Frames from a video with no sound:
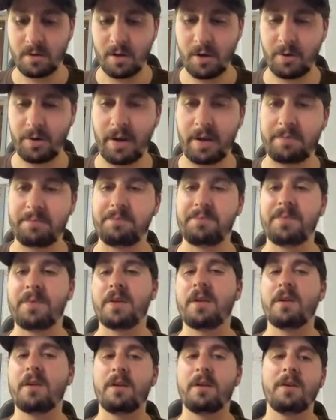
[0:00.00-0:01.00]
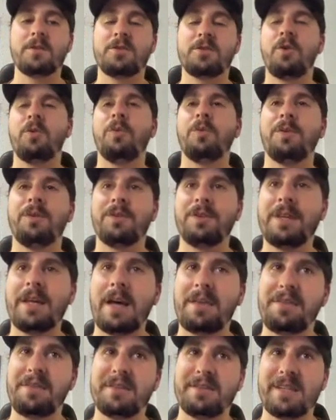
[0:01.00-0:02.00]
Okay, so
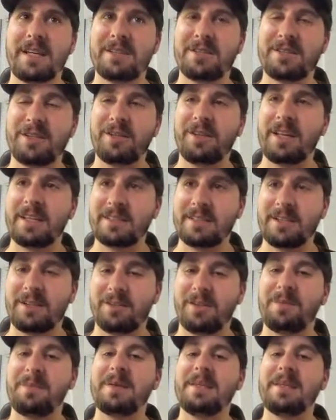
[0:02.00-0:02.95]
I think there's actually a lesson here. Let